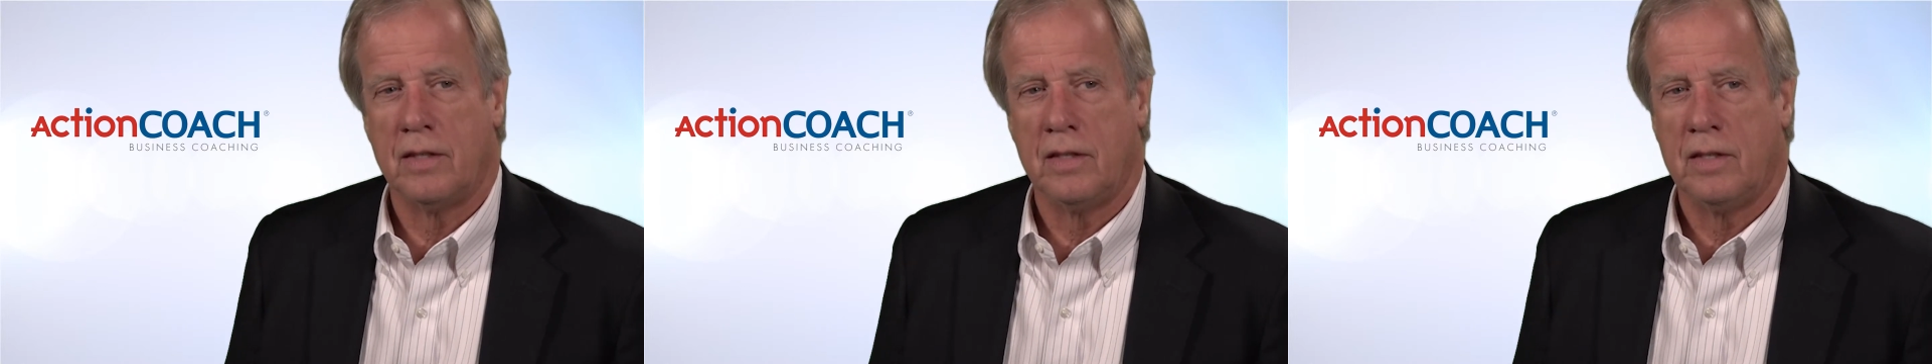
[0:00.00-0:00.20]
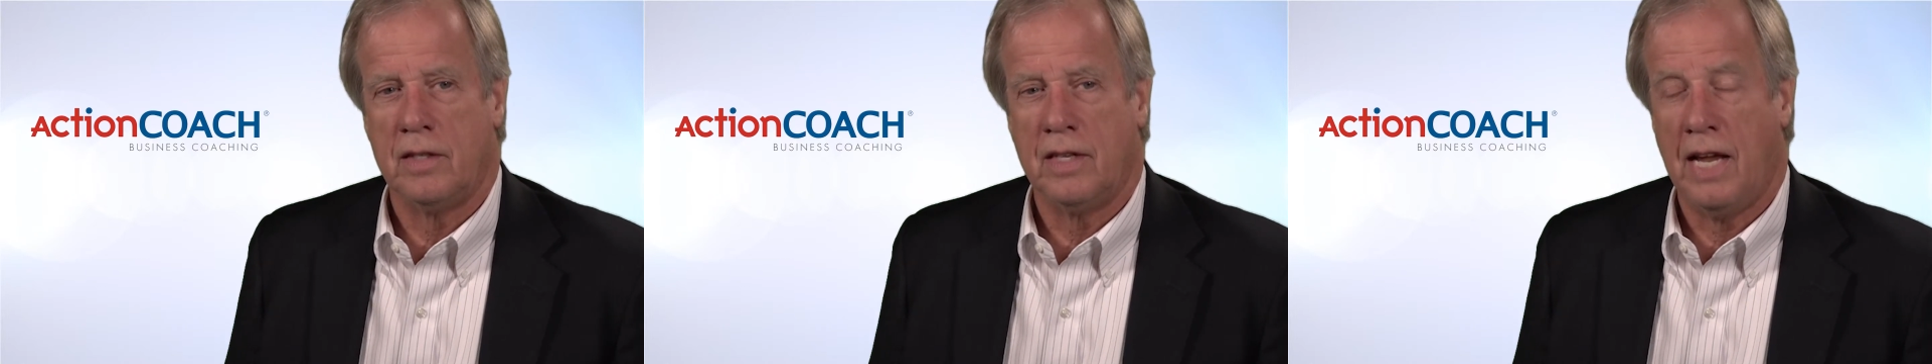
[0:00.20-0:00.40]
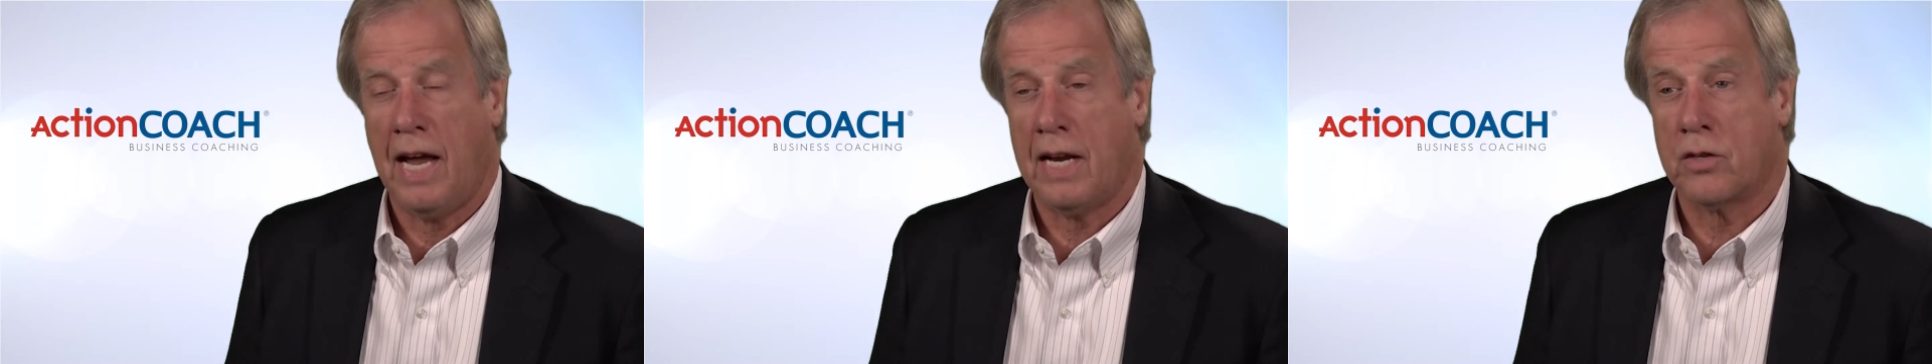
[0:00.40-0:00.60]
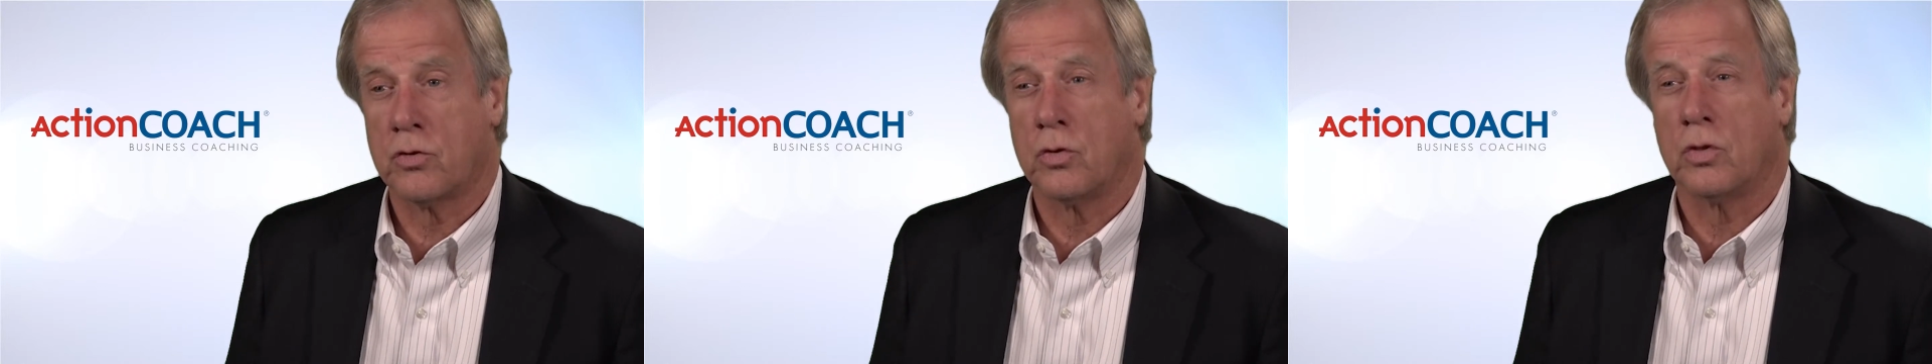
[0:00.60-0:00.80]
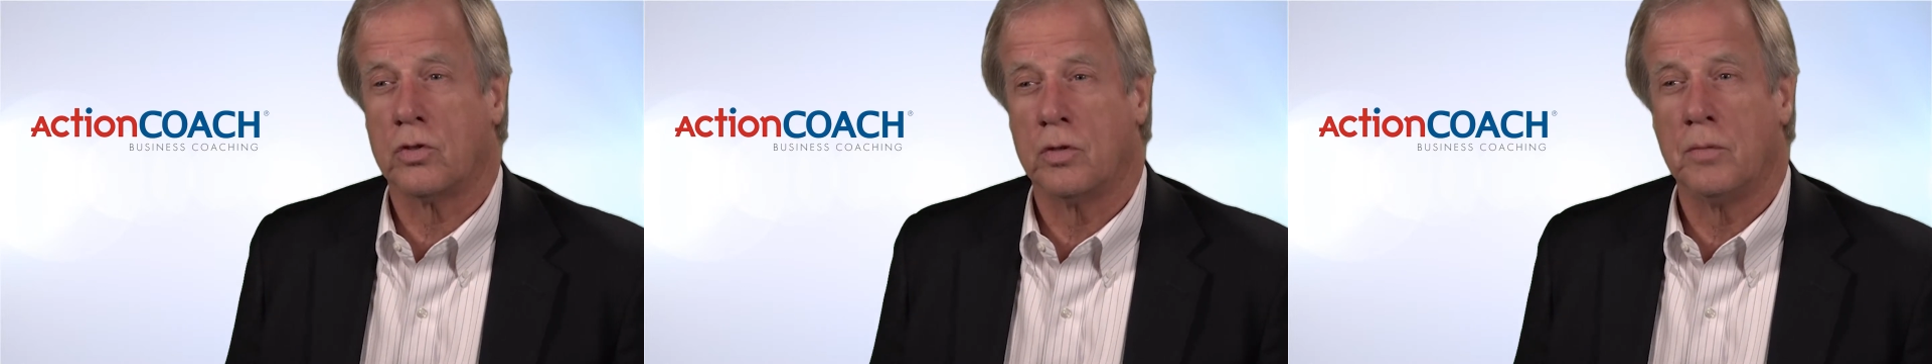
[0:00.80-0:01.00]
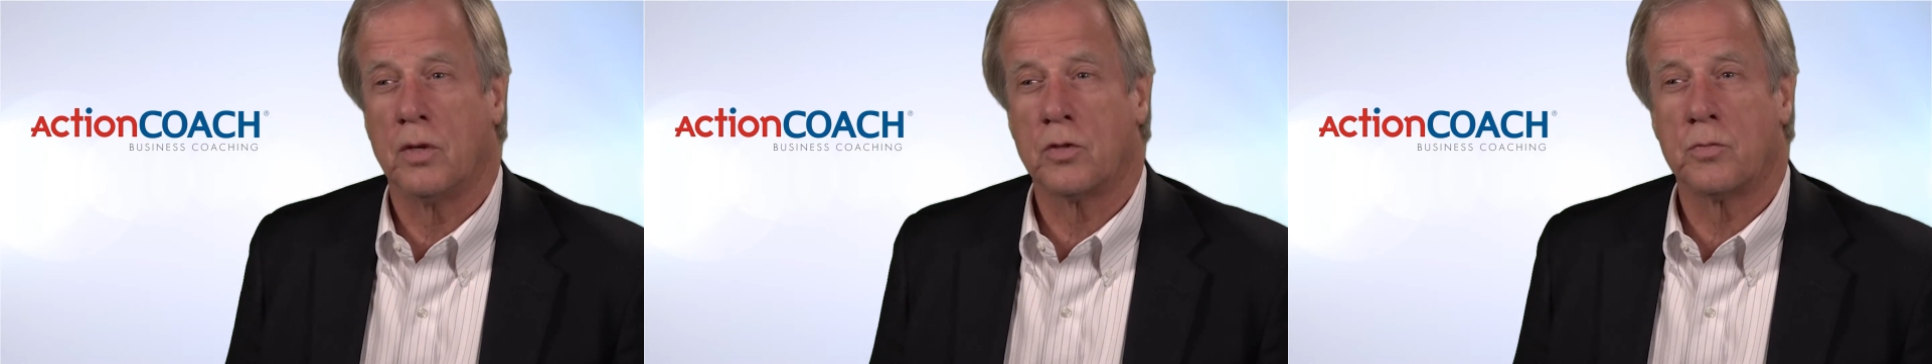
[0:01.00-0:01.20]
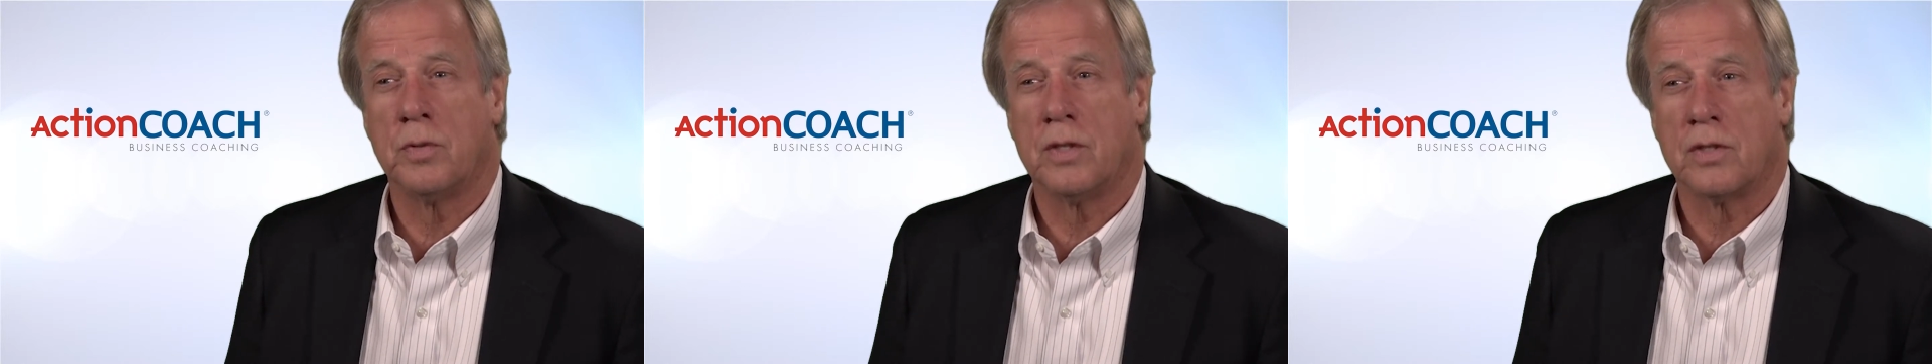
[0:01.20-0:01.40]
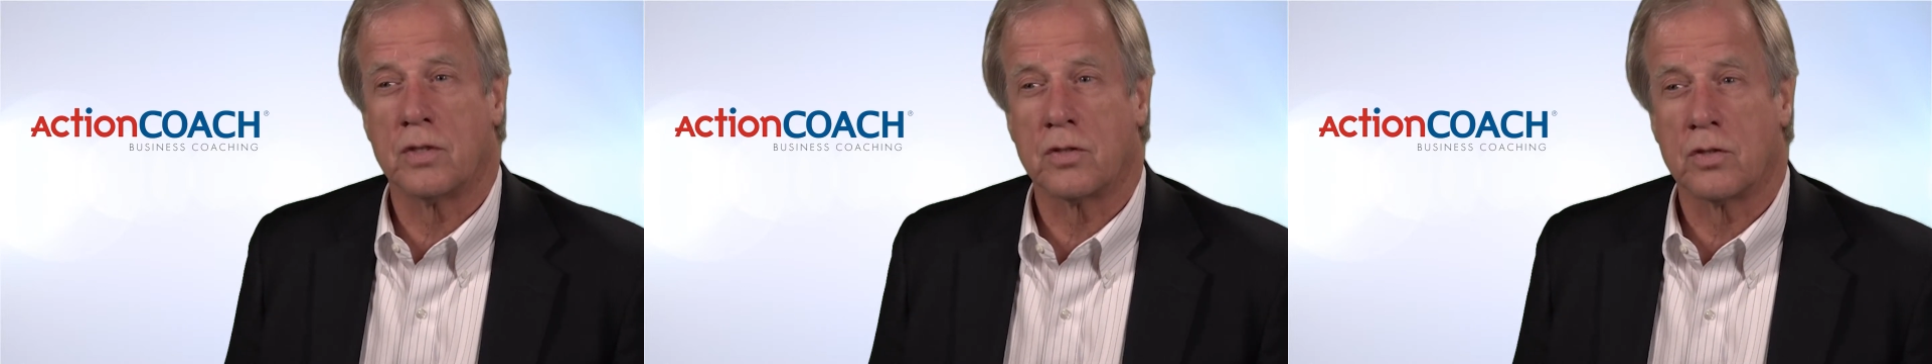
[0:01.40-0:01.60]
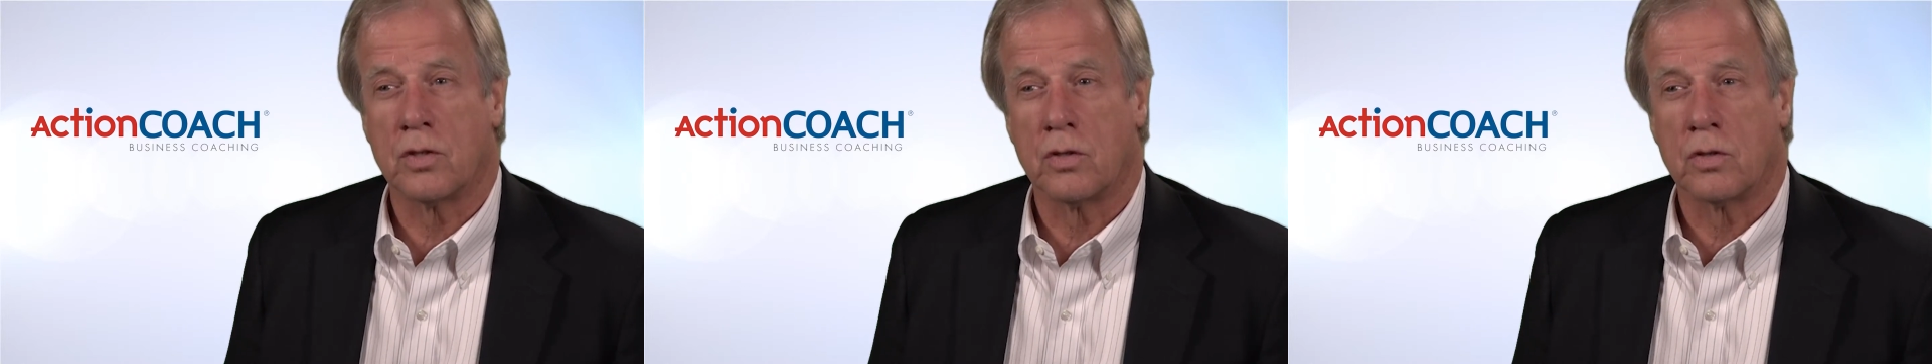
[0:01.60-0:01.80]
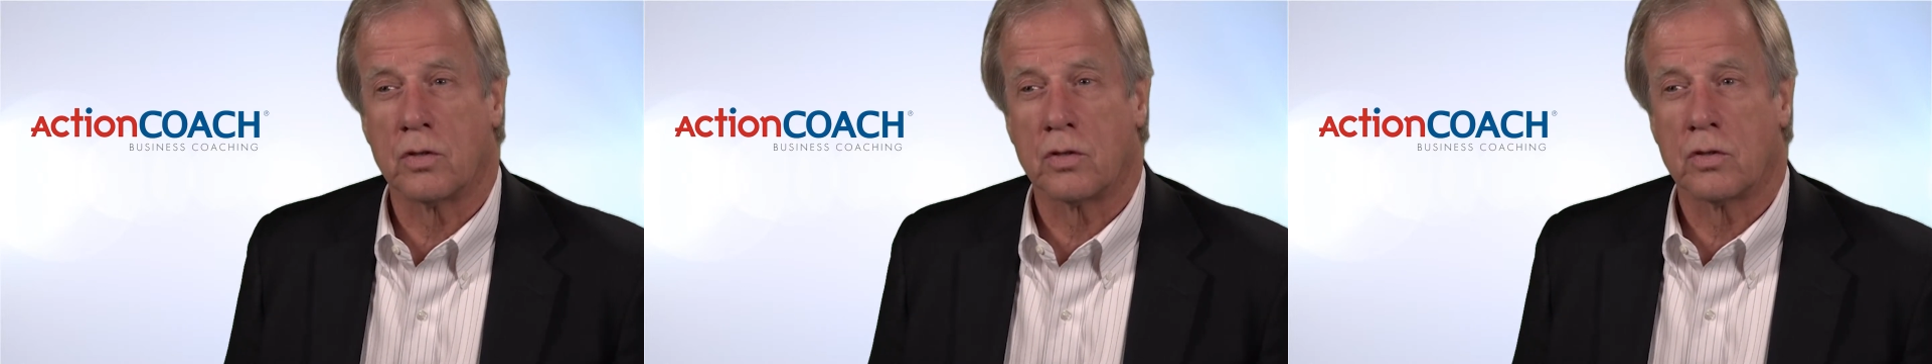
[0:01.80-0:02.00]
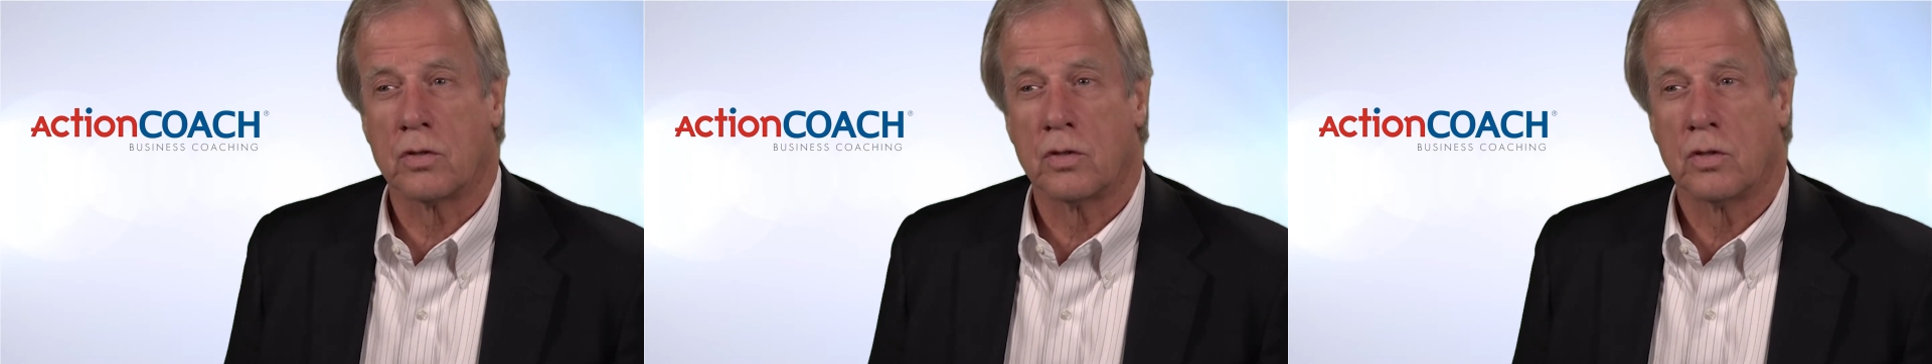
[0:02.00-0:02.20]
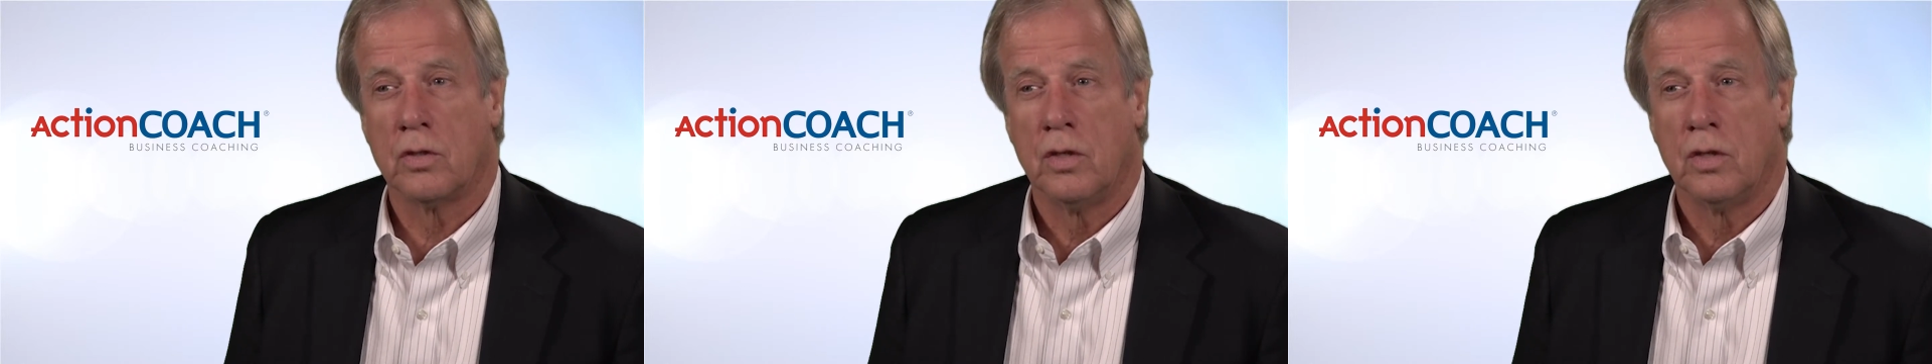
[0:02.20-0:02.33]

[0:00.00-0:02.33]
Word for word: natural to most business owners